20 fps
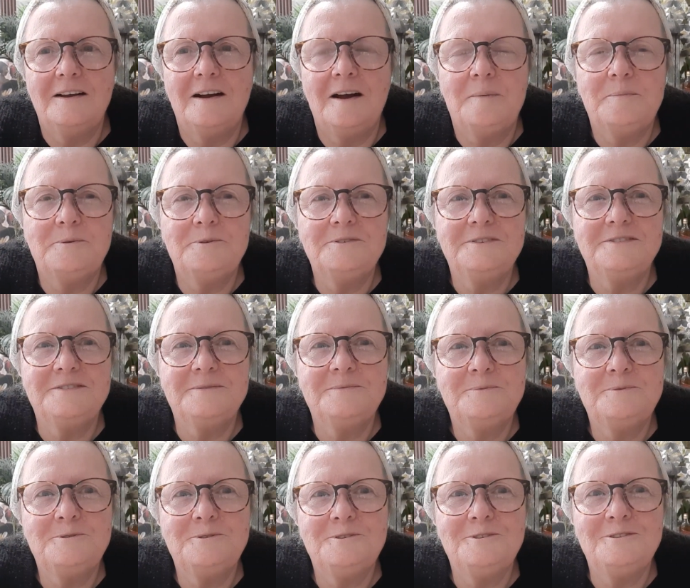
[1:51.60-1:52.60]

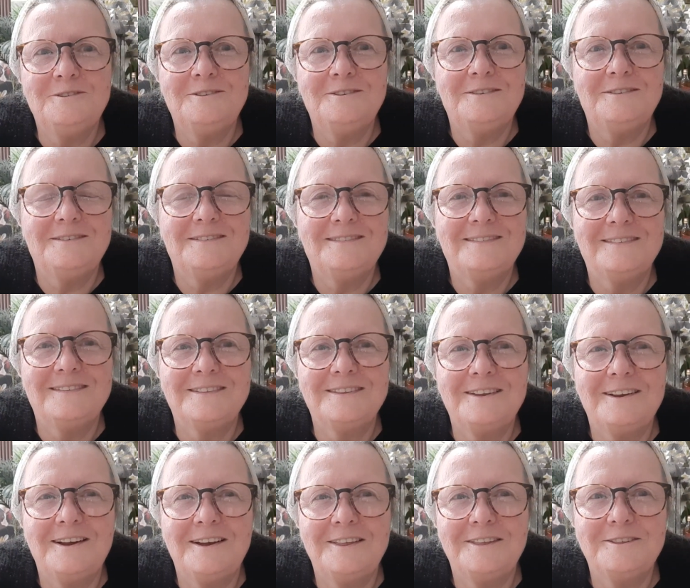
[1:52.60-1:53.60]
wool
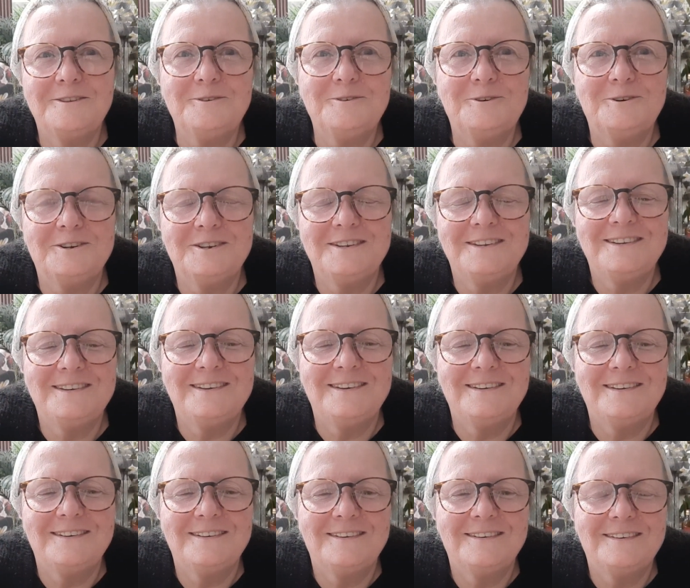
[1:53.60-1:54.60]
that I thought
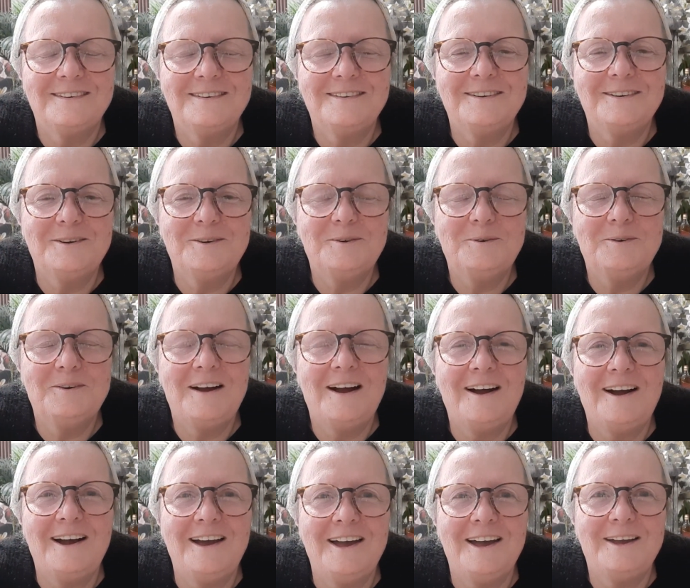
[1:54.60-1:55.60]

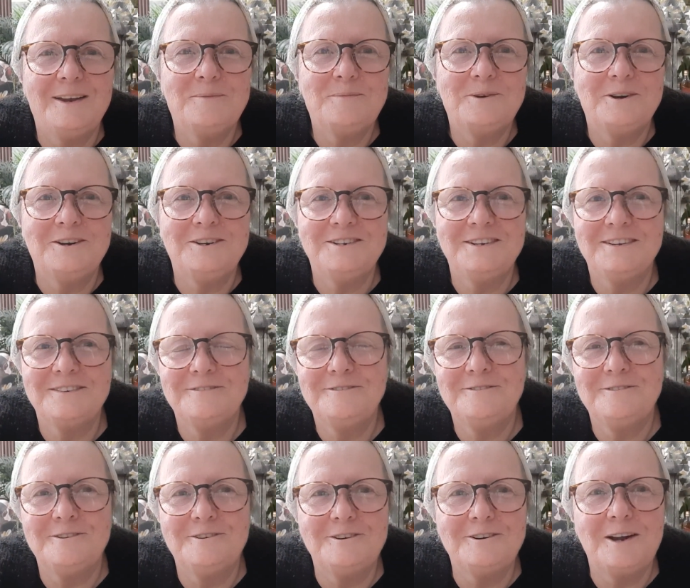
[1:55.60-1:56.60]
I had a project
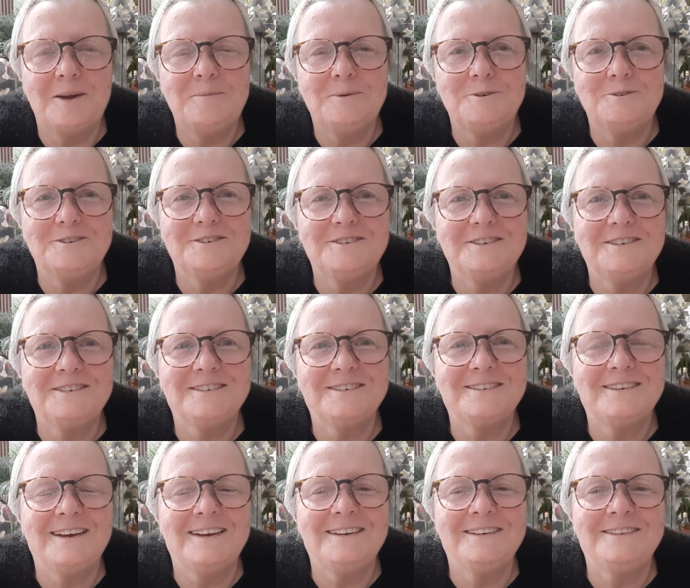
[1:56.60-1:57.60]
for. I bought 6
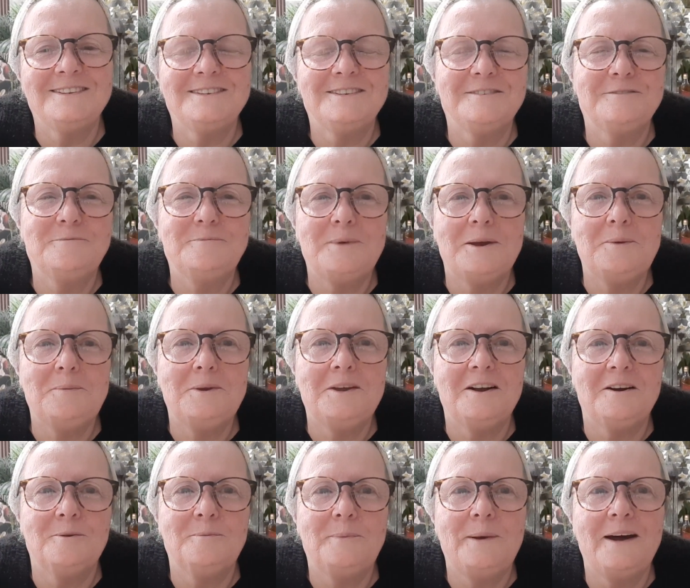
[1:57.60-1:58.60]
skeins of baby
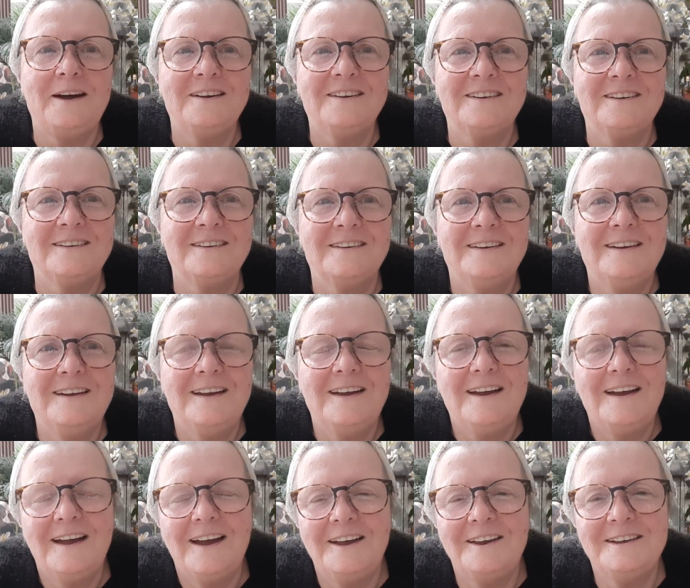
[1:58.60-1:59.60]
alpaca
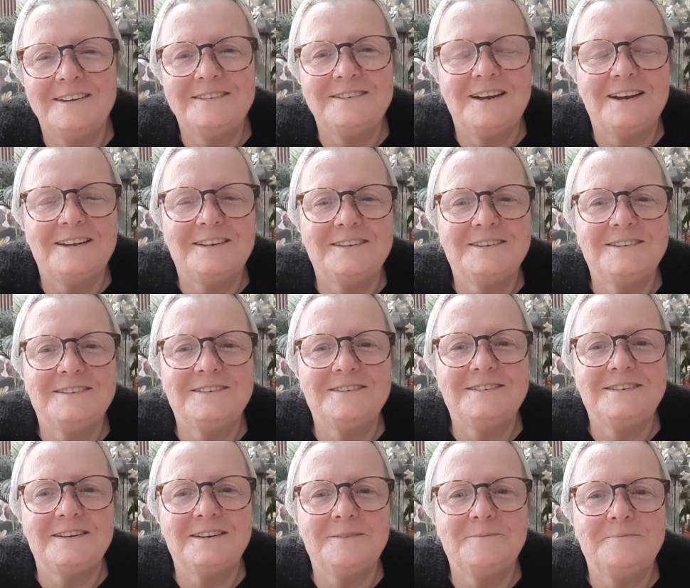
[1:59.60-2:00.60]
and I started
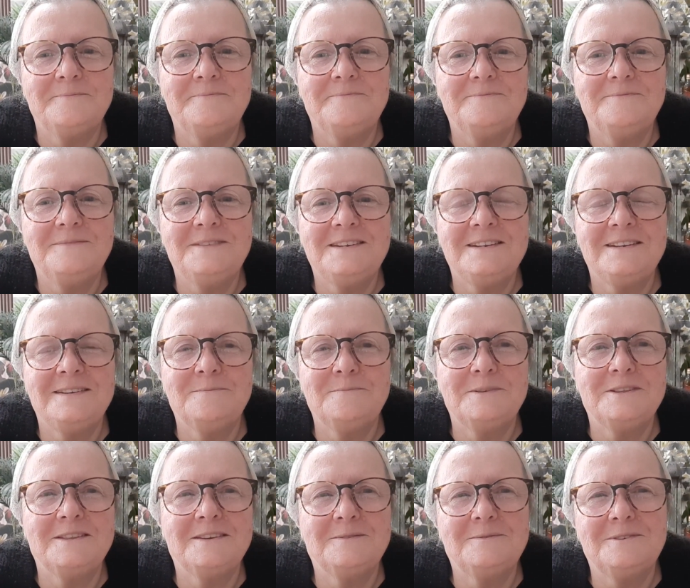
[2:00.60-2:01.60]
knitting,
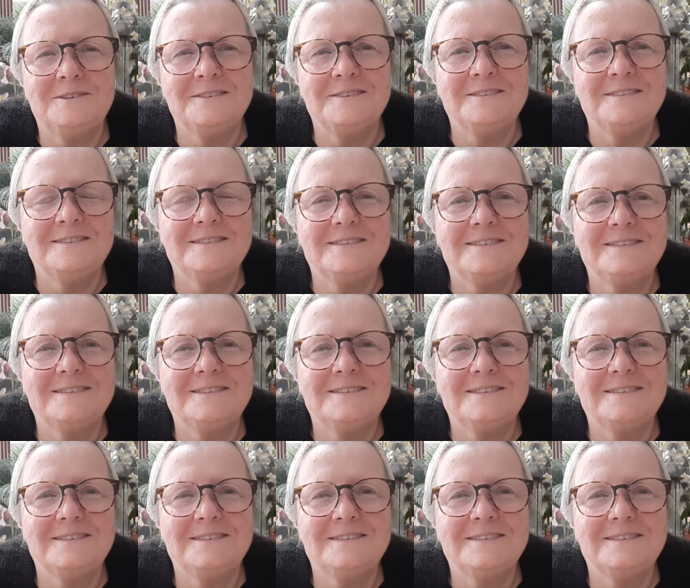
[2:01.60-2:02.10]
but there wasn't